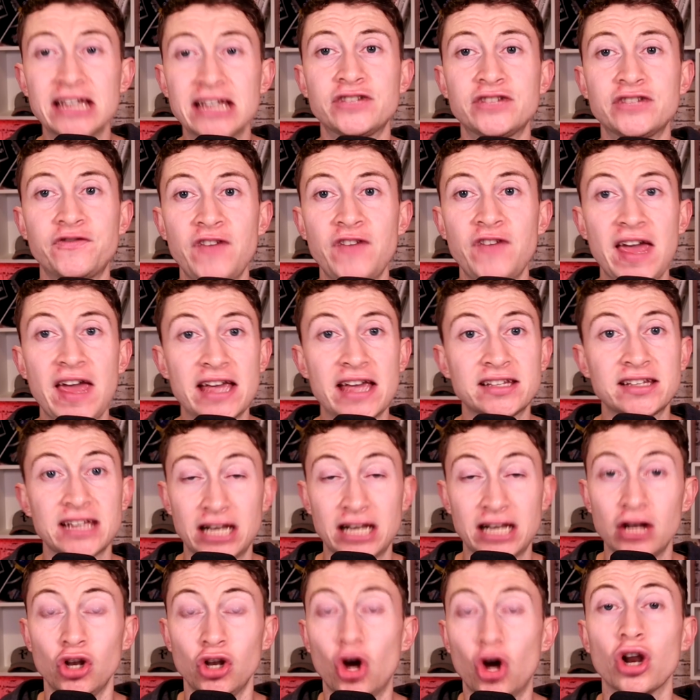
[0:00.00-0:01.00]
is
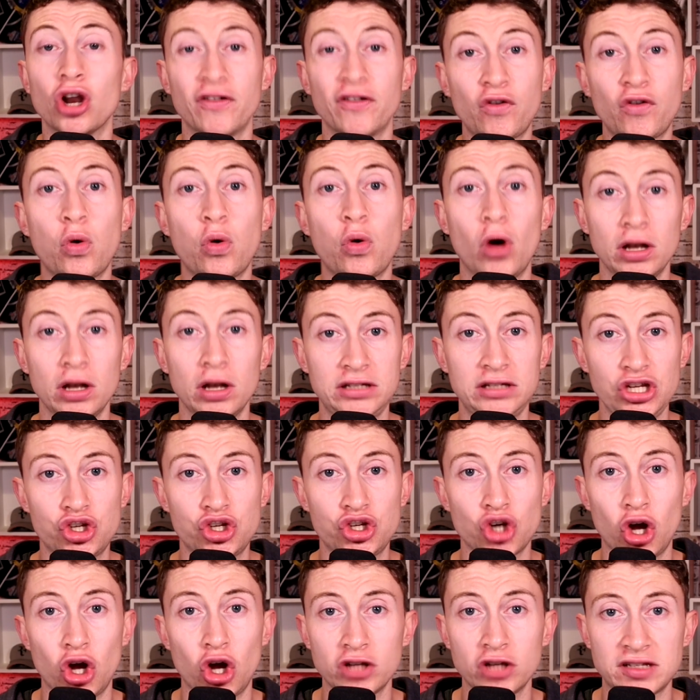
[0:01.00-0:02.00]
facing a lot of quality
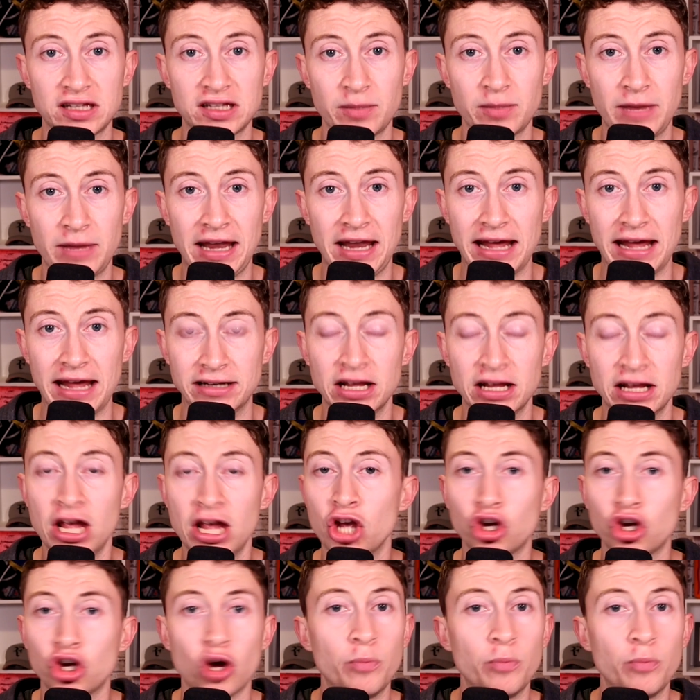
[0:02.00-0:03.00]
shots at the minute.
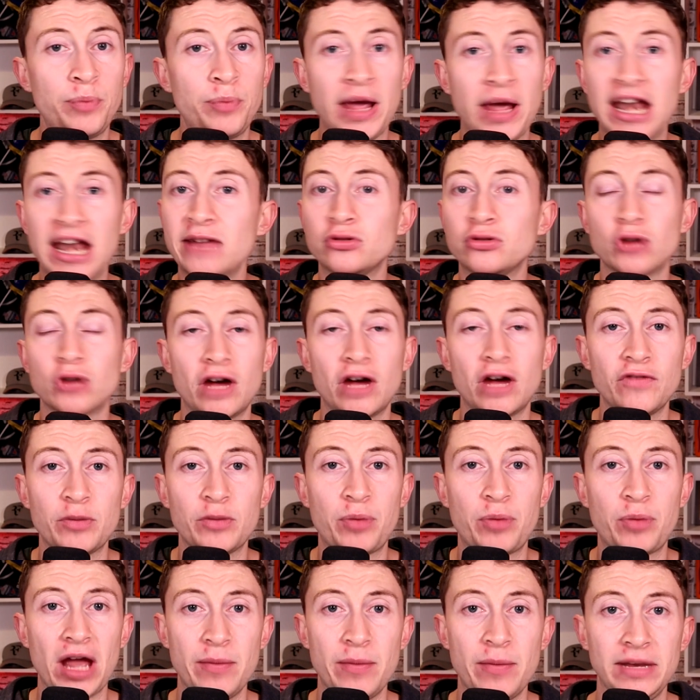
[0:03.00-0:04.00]
Comparing to other
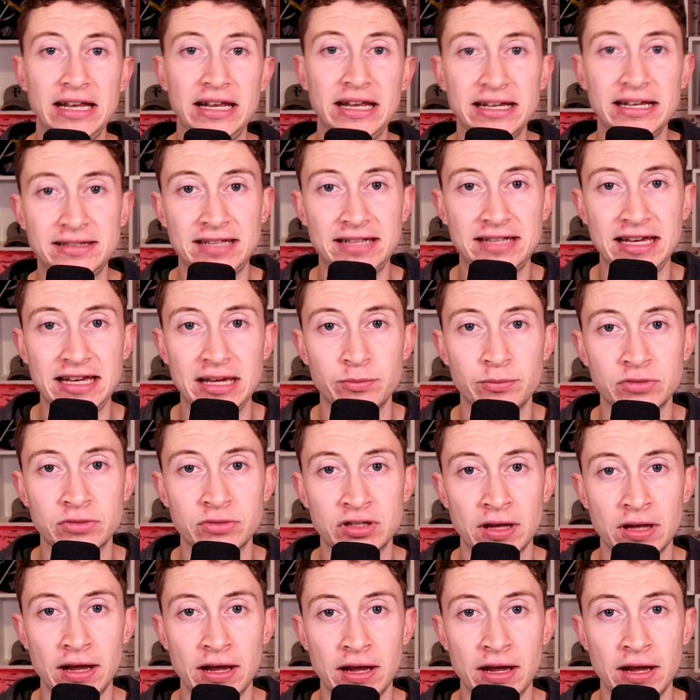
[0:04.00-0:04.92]
Premier League teams,